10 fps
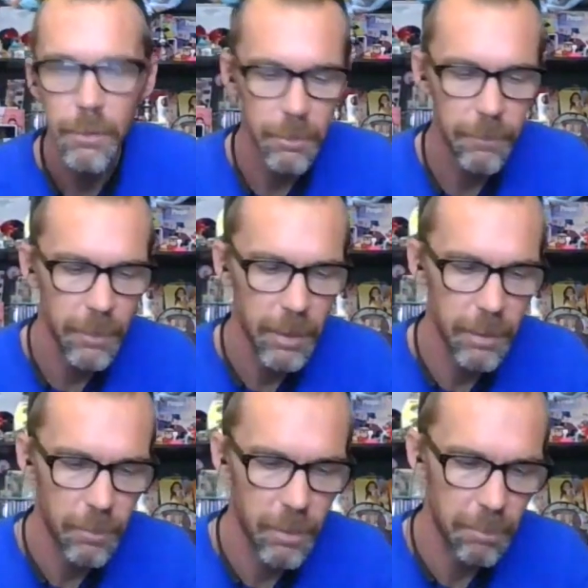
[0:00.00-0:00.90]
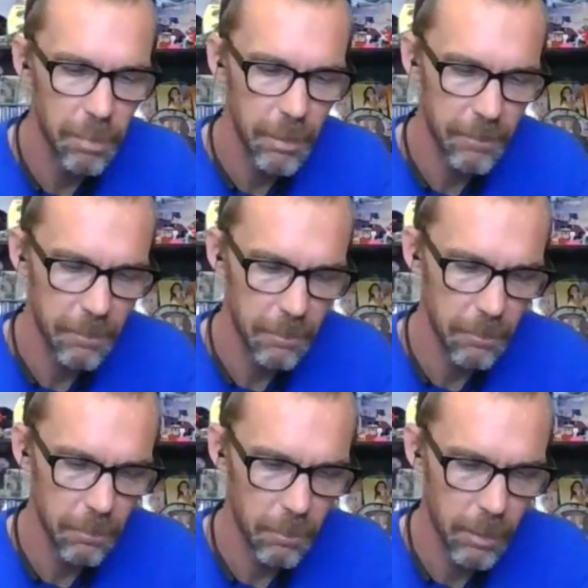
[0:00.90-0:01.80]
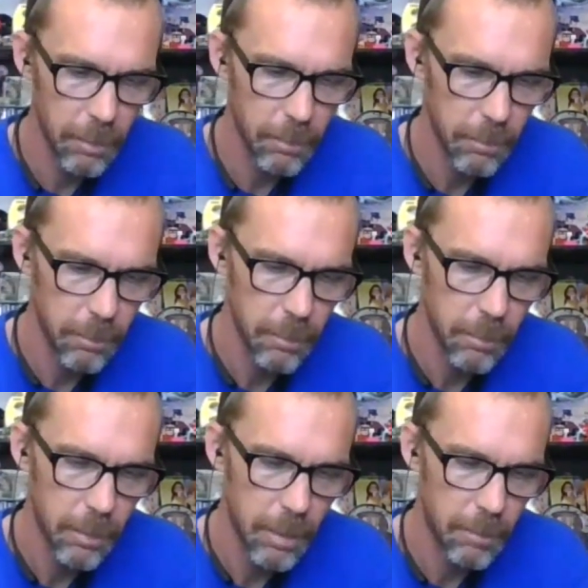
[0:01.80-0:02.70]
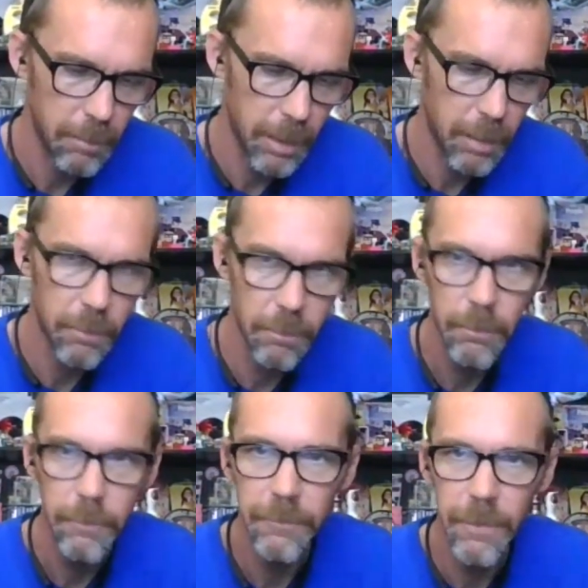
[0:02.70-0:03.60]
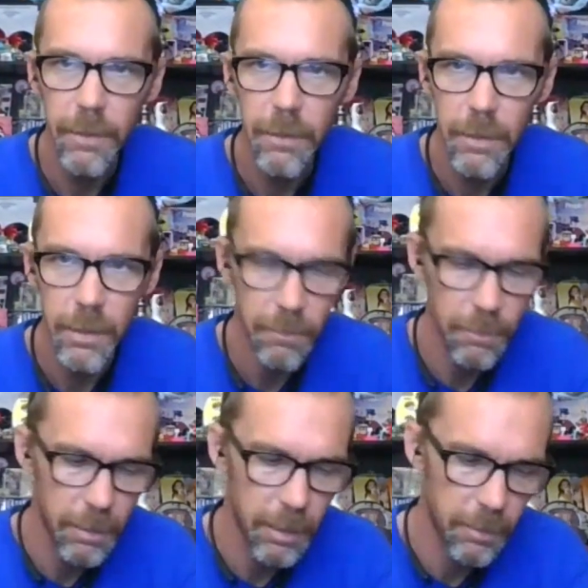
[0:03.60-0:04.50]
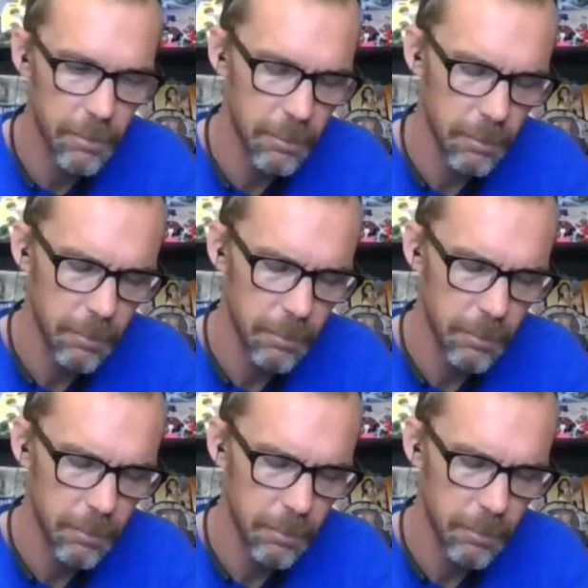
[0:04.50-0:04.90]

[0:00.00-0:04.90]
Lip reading: So if you guys want to play for a little while, I'm down. Phoenix said he was down.